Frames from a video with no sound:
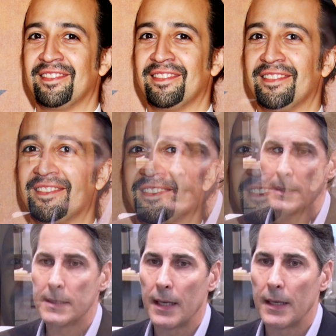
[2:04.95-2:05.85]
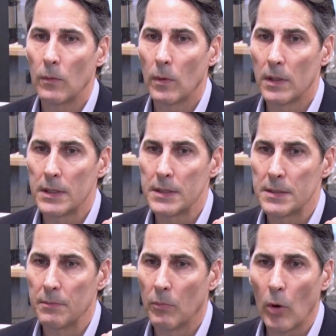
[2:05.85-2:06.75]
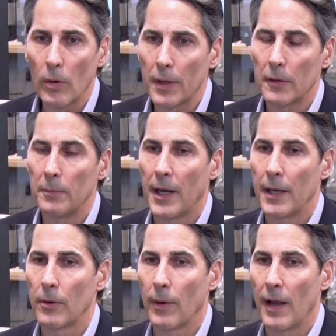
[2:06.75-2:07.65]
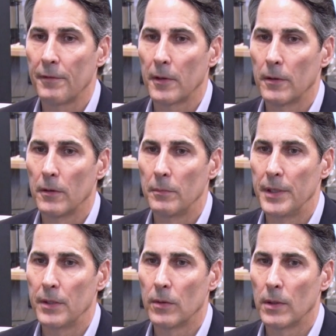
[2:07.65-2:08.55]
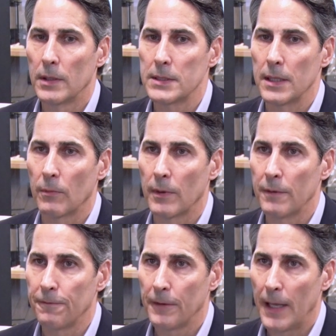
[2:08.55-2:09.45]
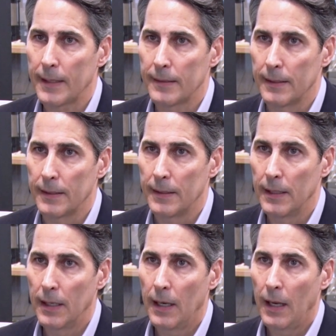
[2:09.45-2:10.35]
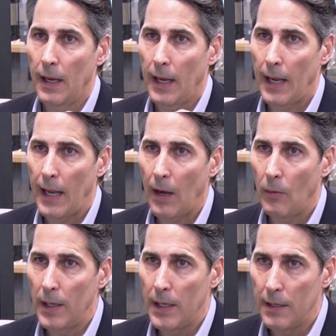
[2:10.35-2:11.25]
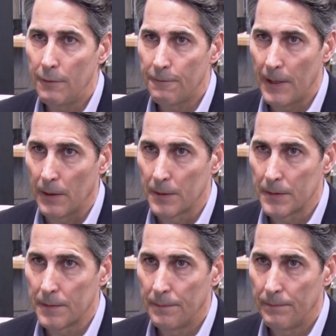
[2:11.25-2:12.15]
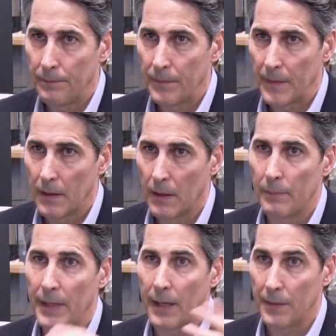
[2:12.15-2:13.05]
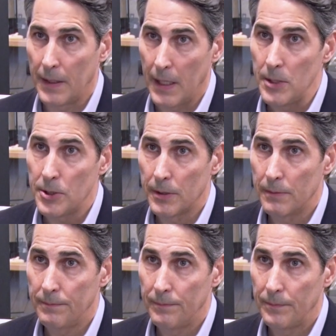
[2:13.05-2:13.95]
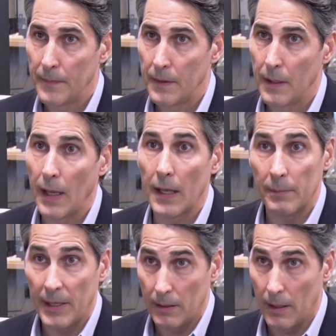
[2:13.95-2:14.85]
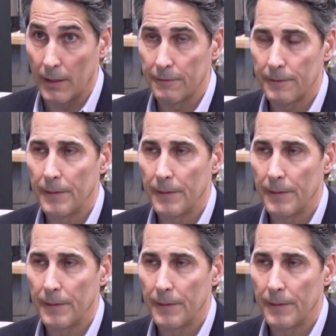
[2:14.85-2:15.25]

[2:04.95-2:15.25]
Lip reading: And he said it was more autobiographical because it reflected how he felt about the nation and about life.